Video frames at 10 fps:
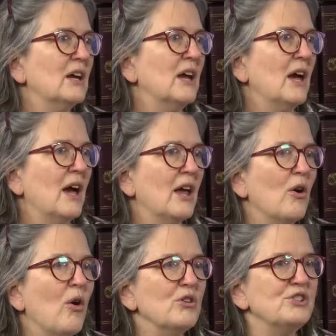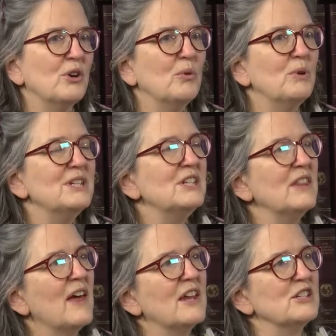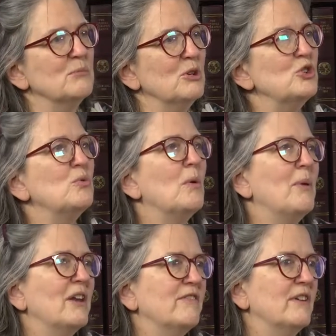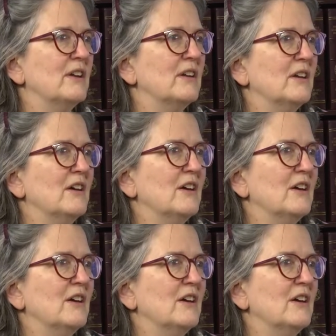Mm-hmm. And also we see that as a mutual benefit